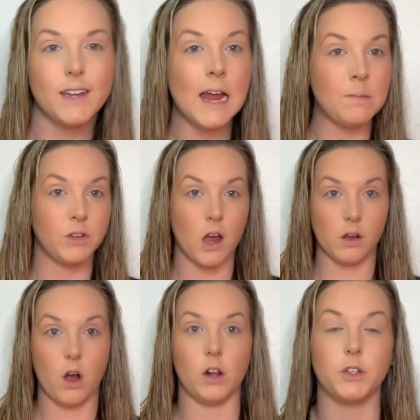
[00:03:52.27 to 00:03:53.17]
I am done
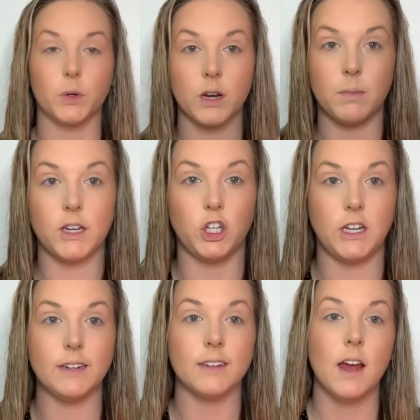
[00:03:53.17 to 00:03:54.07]
contouring my
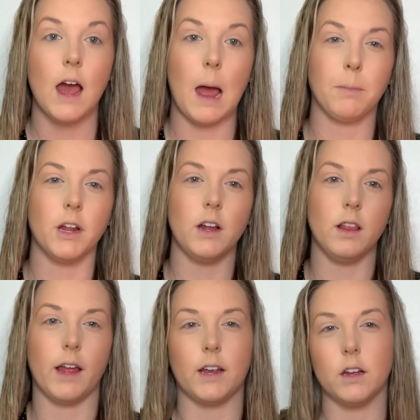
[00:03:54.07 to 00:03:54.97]
cheeks, I'm going to
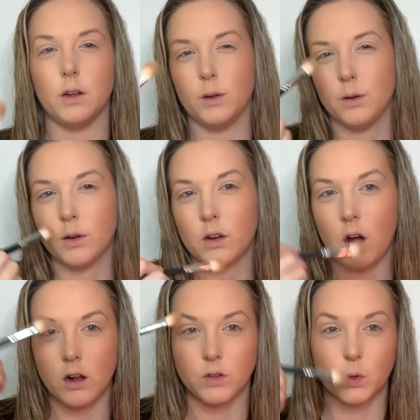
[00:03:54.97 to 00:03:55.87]
like
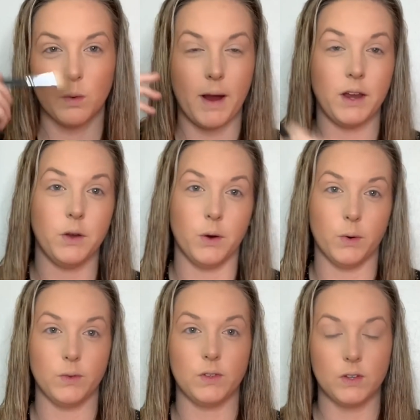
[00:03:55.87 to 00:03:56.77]
contour my
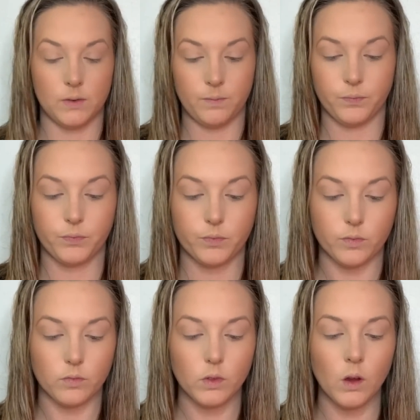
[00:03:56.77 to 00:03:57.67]
nose
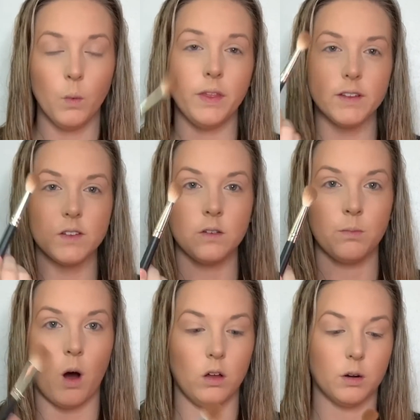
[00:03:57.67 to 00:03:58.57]
with a
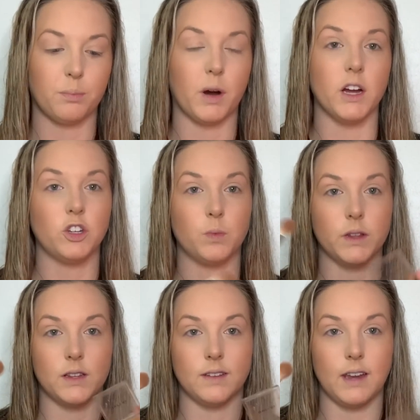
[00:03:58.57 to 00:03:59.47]
smaller brush with
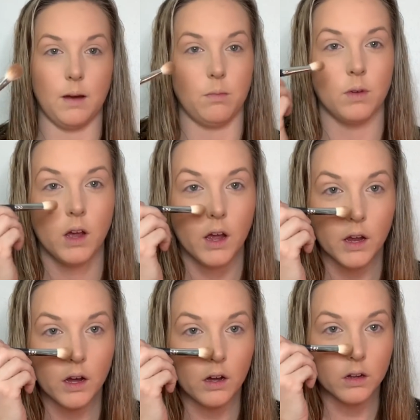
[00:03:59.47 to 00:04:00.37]
the same
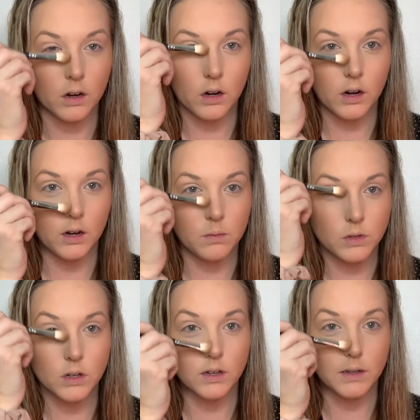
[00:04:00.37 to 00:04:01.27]
color, and I'm just
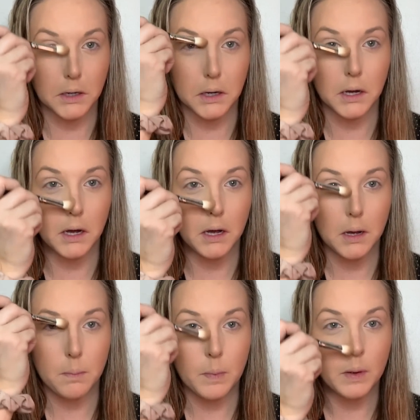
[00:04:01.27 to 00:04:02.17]
going to take it up.